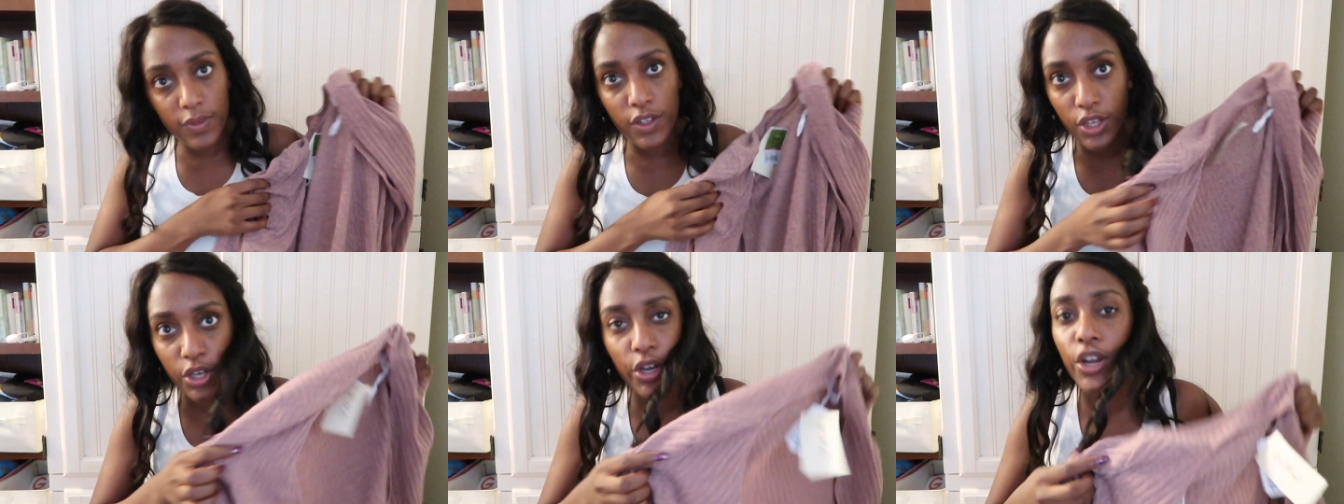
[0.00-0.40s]

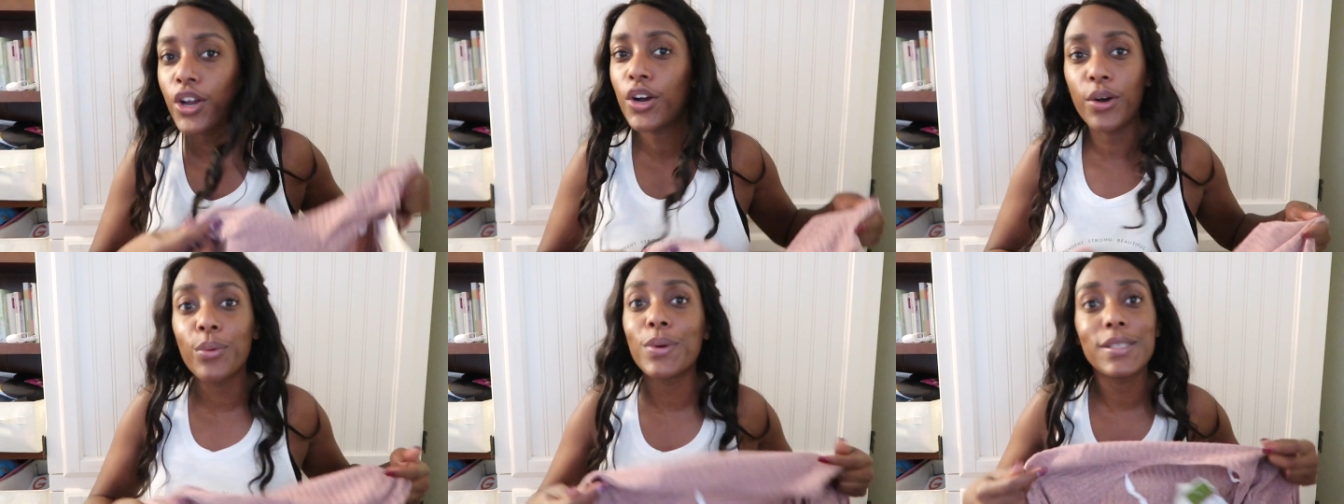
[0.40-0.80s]
Your
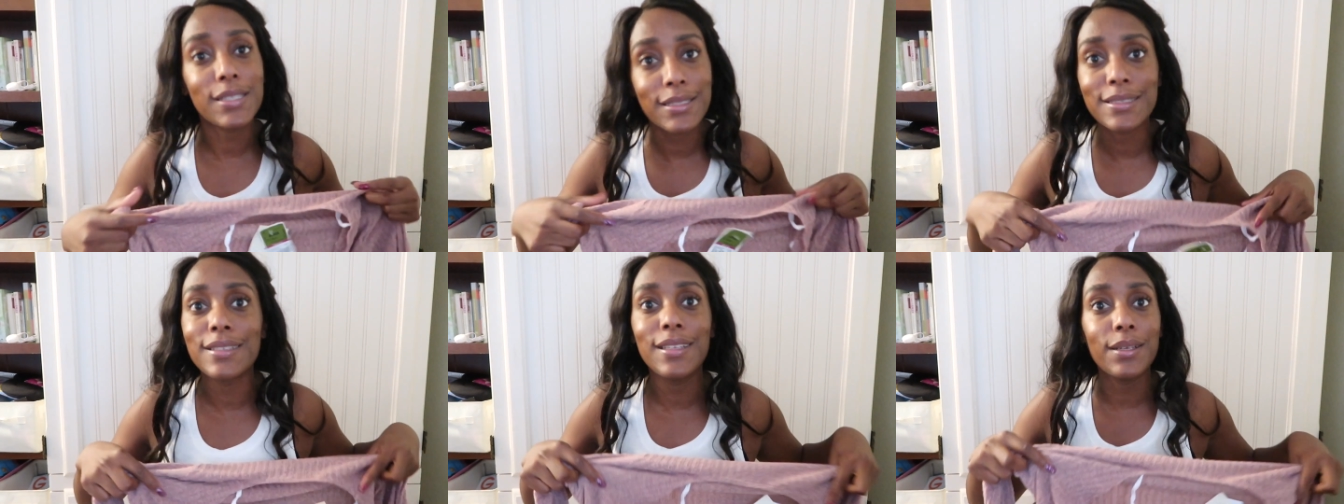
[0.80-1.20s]
girl was,
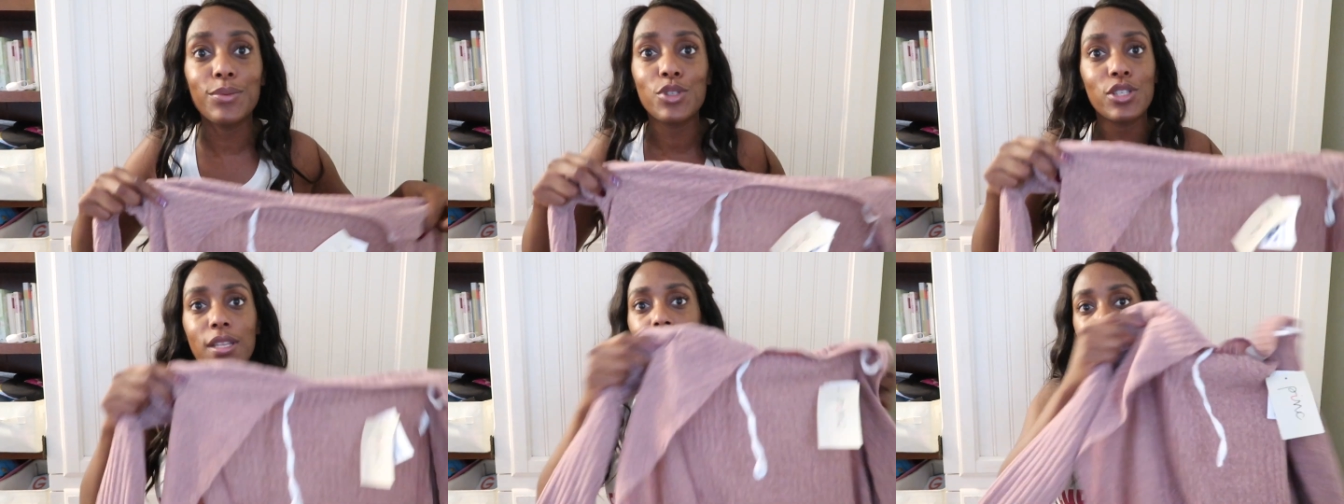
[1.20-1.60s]
it
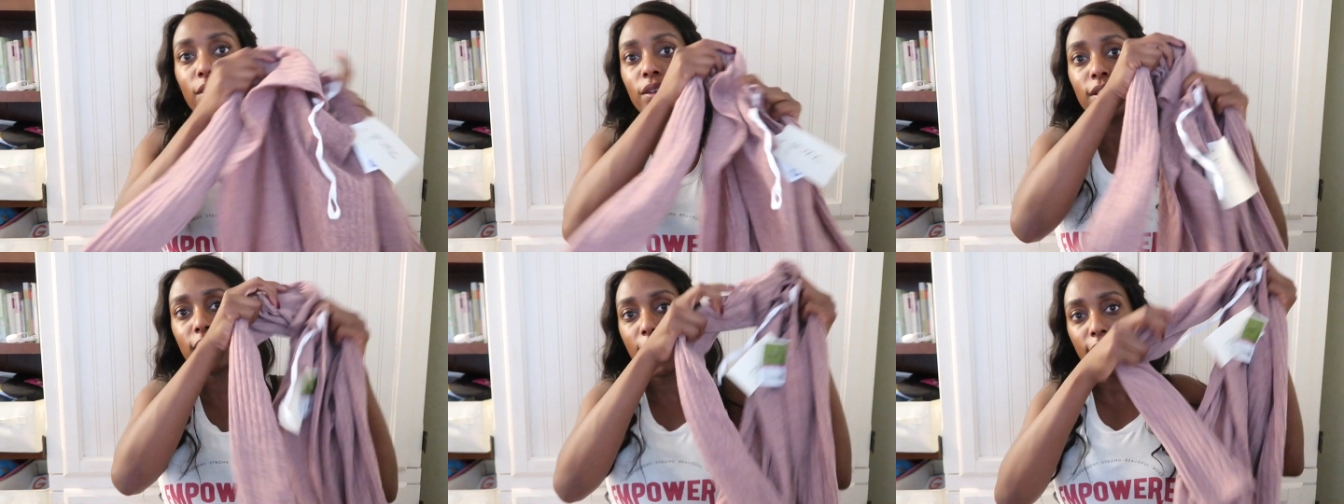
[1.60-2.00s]
was
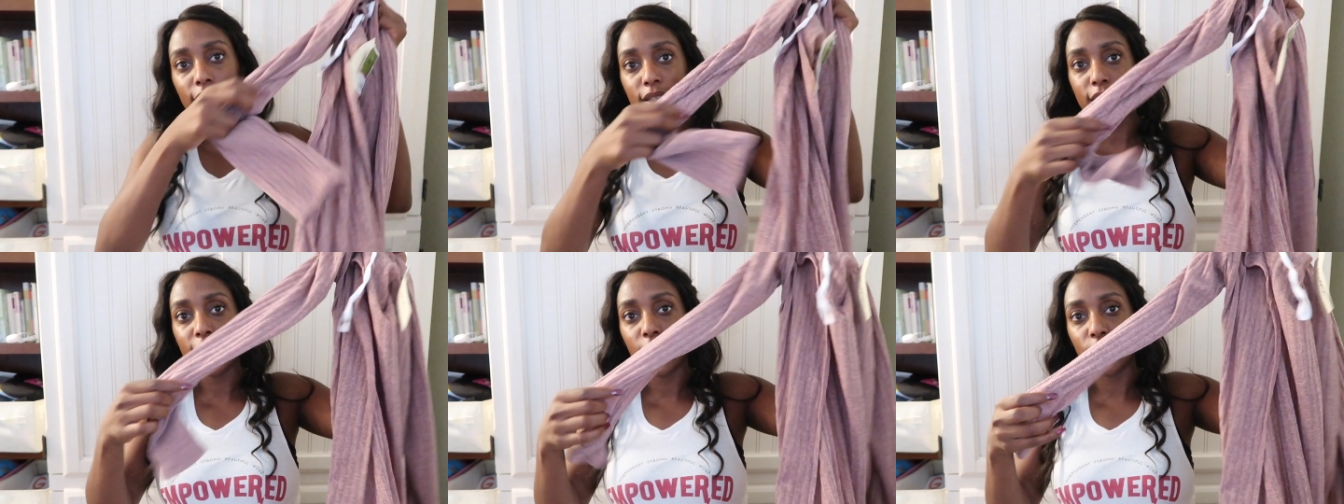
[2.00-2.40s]
still, like
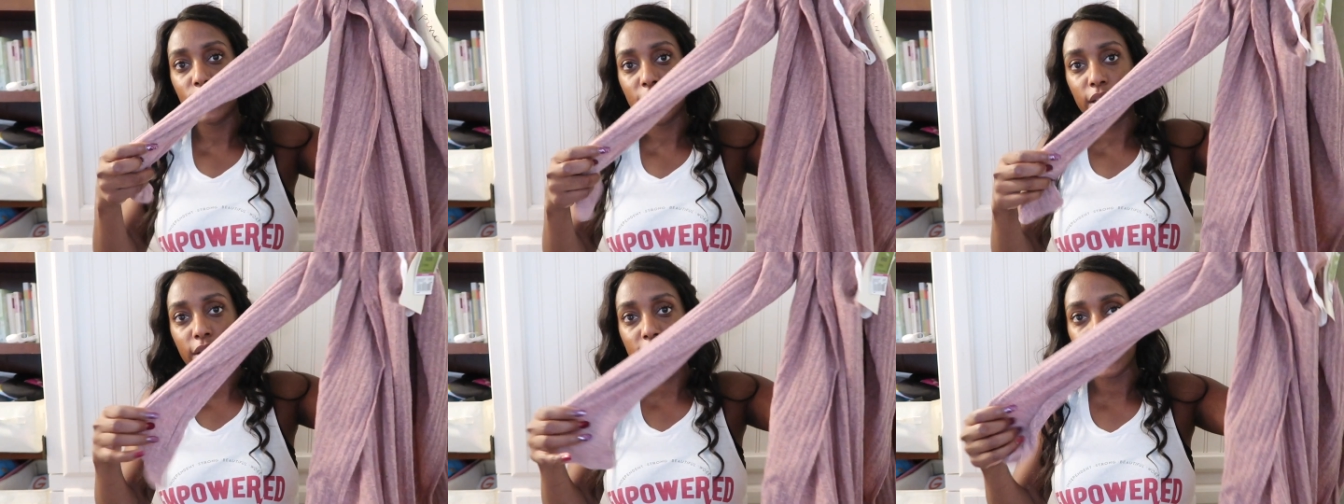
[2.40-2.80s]
a steal,
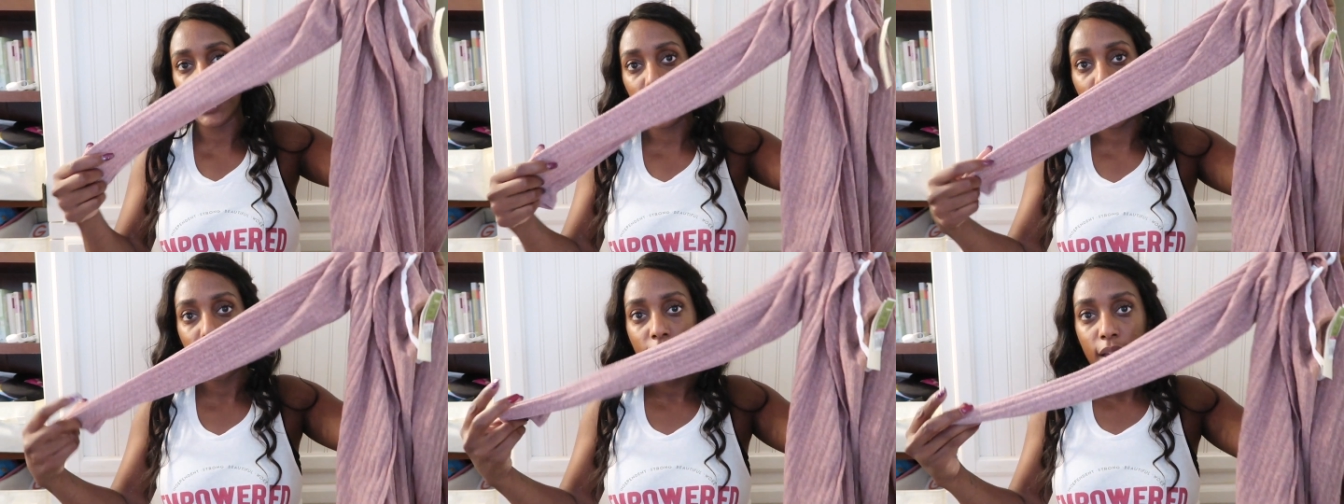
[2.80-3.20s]

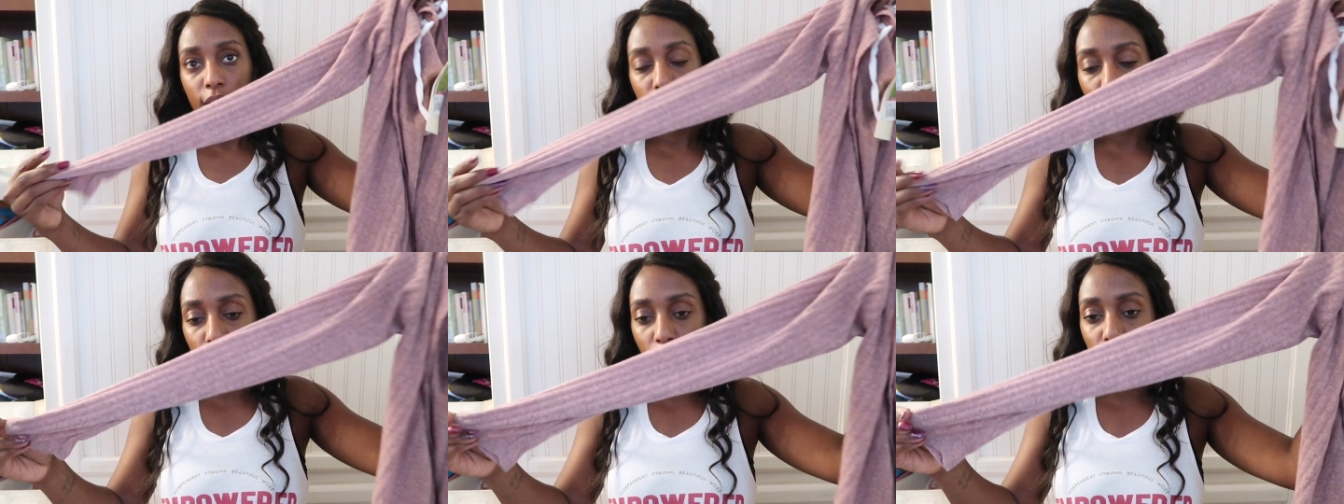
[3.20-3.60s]
seriously.
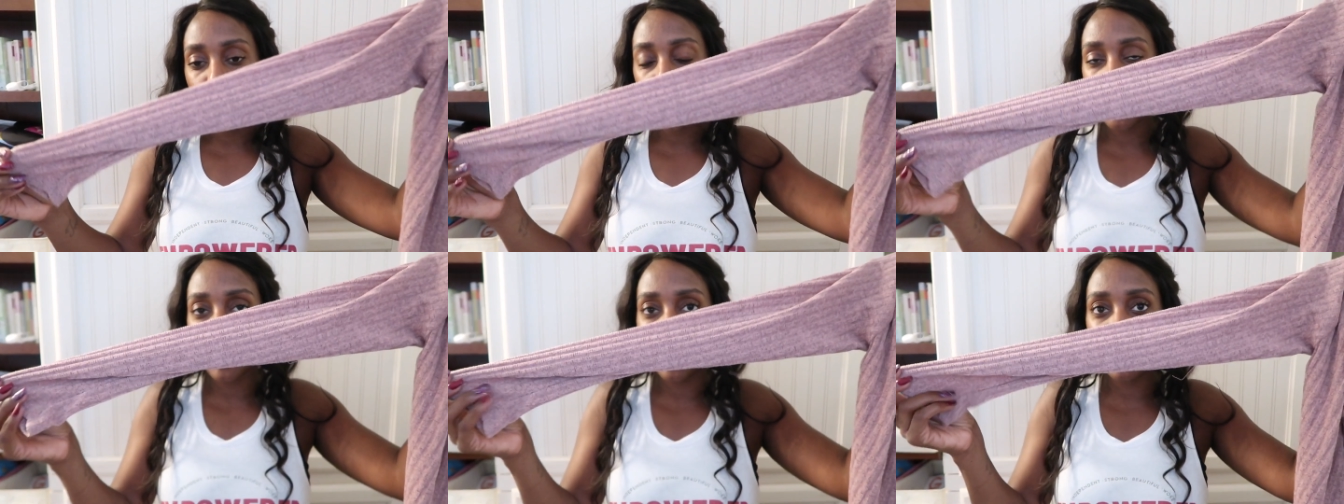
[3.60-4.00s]
You go,
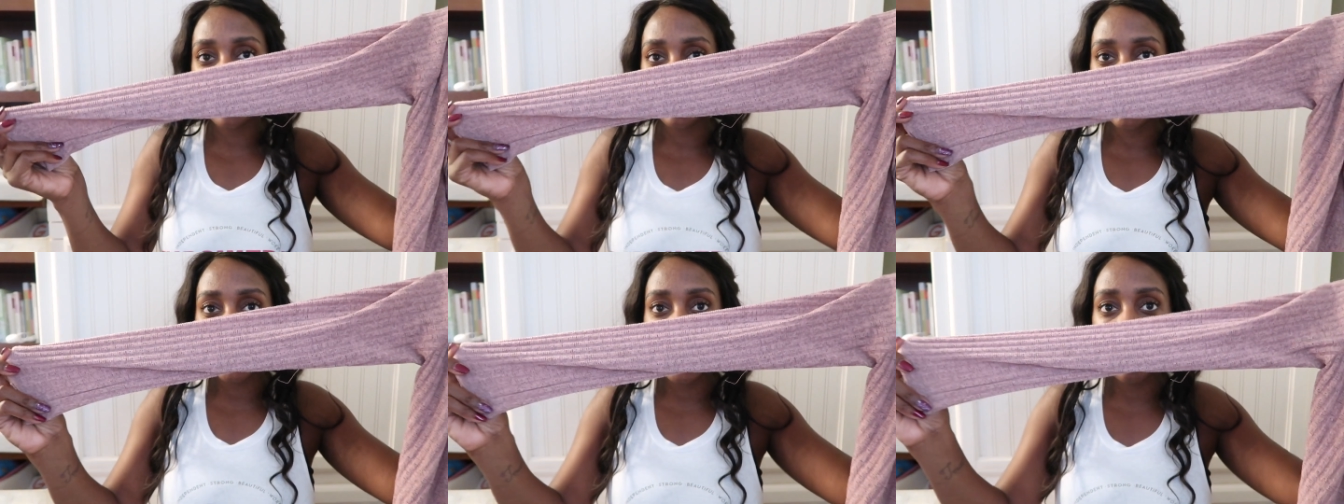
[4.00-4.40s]
you know your
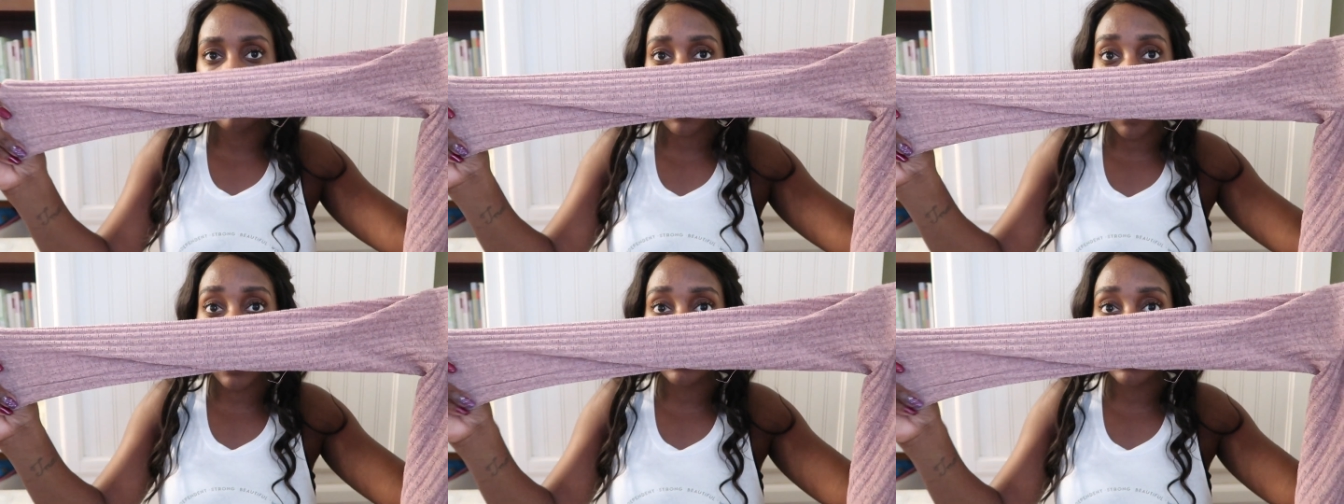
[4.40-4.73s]
girl cheap.